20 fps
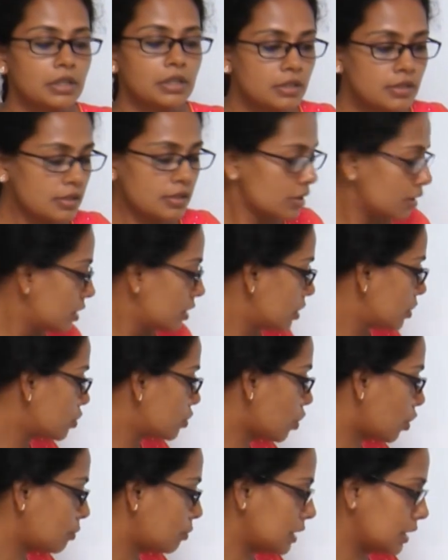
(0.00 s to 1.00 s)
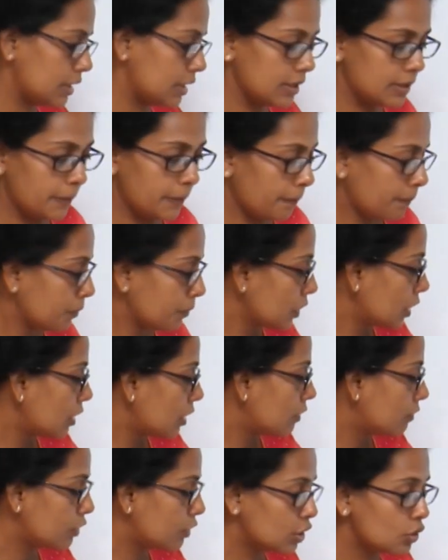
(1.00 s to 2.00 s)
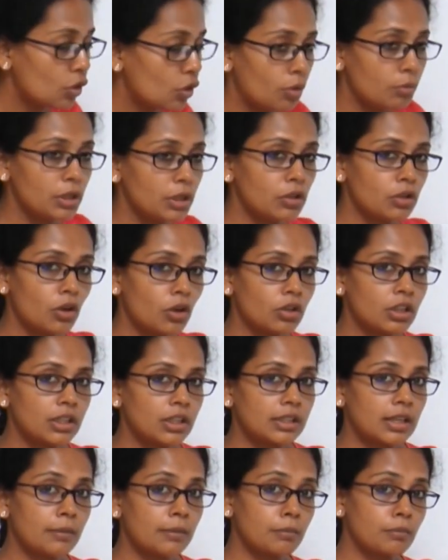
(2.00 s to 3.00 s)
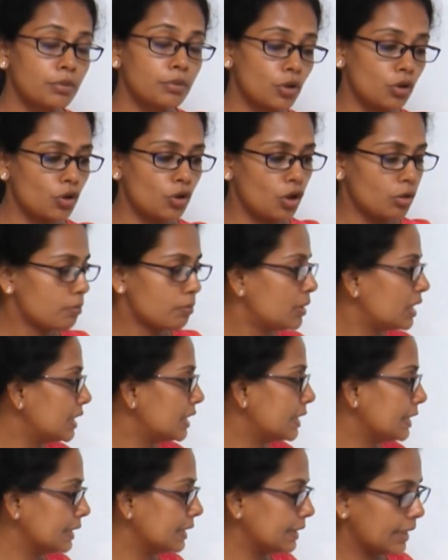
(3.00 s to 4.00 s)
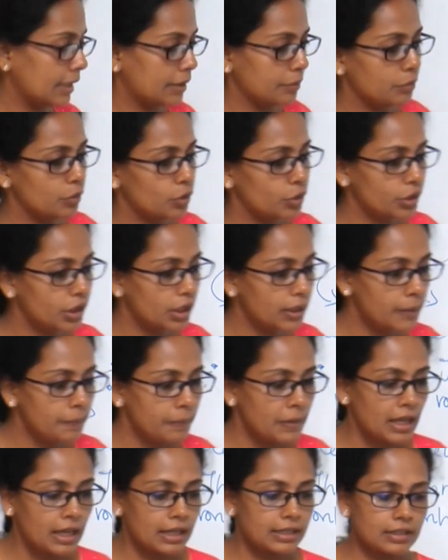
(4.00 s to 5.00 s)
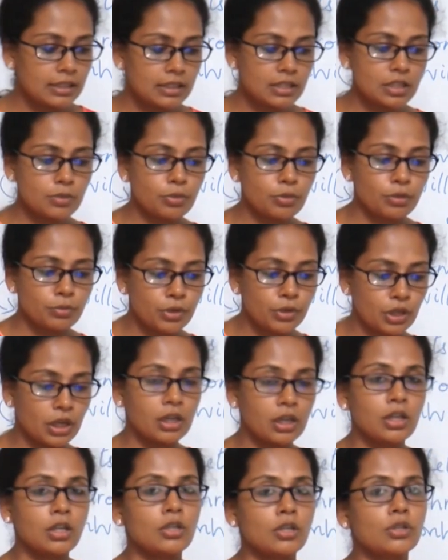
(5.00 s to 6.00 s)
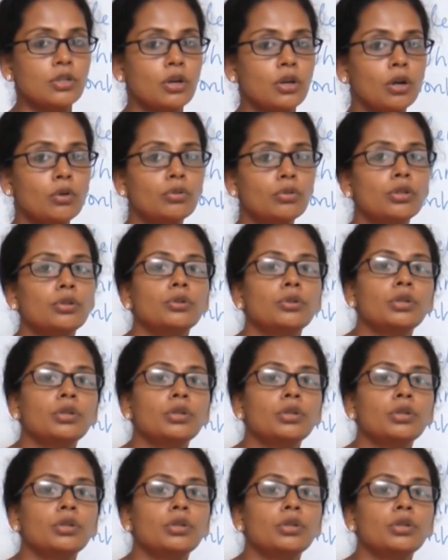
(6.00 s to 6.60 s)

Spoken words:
is normal here. With normal clotting time, prolonged bleeding time. Okay, and there is purpura. So how do you